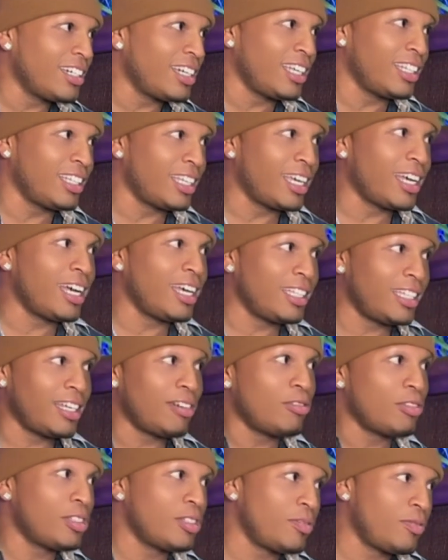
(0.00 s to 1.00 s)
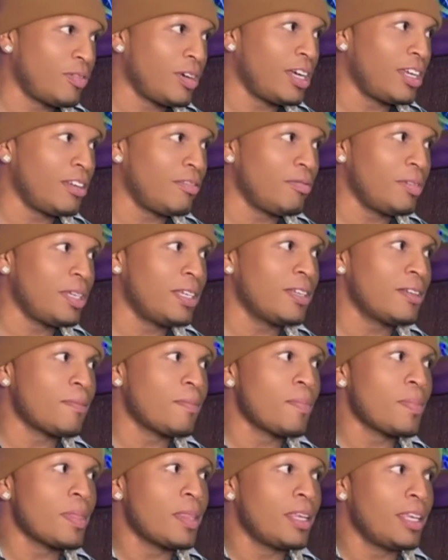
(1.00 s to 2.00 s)
Like the guy that was fighting me,
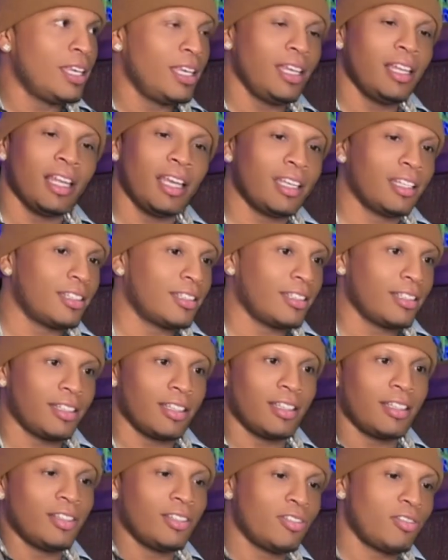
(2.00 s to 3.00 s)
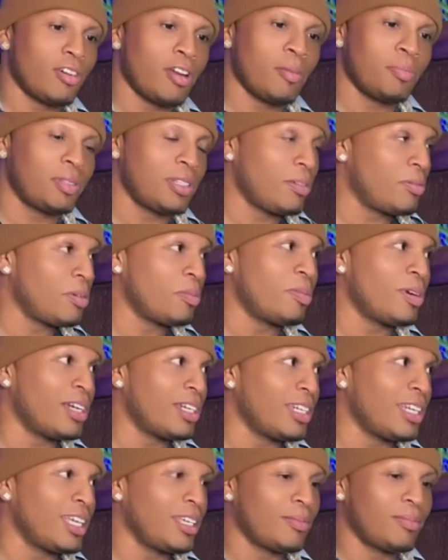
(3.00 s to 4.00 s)
he like drops
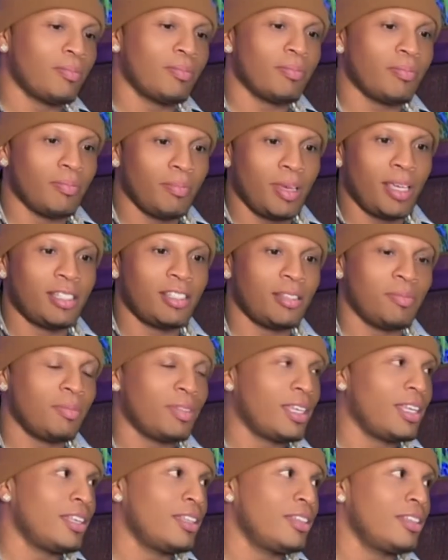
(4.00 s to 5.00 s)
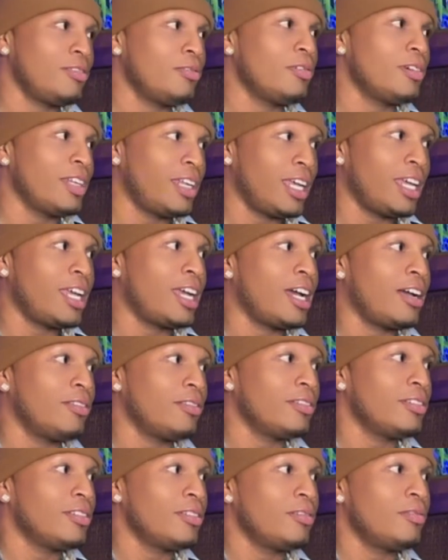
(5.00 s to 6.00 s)
everybody, like makes him do a name count
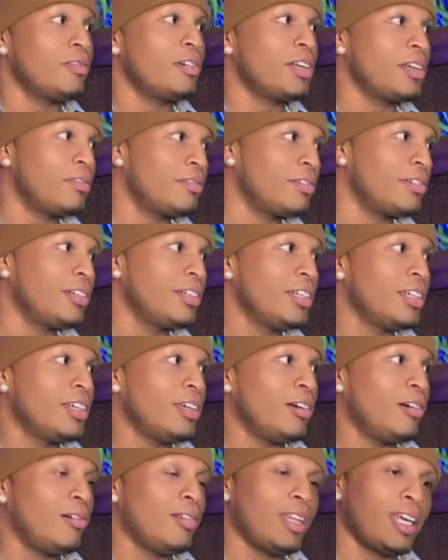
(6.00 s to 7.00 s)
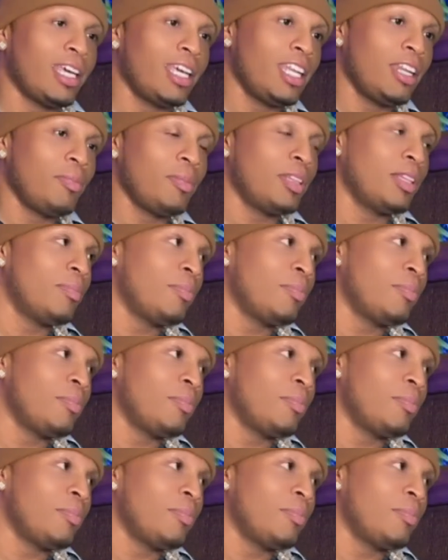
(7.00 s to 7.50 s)
or whatever, or like hit him in the